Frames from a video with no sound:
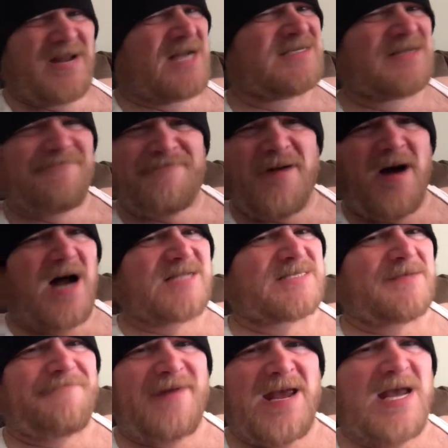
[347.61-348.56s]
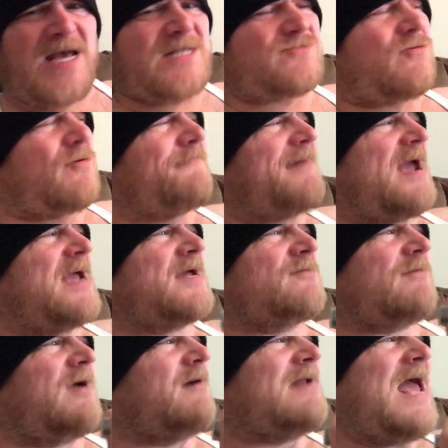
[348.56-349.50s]
the pots and pans were banging
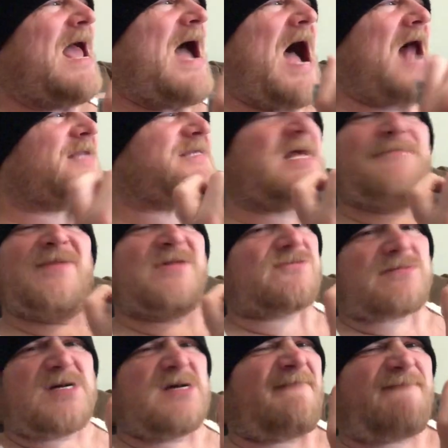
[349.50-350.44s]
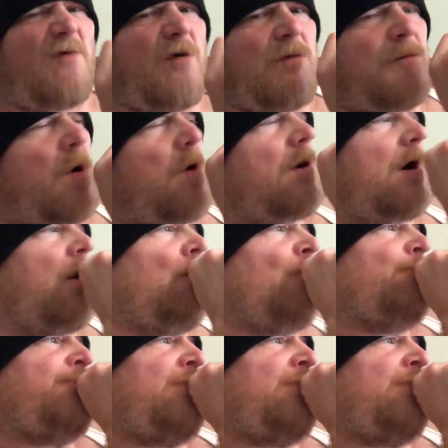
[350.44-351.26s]
around, I'd get me 3 or 4 more.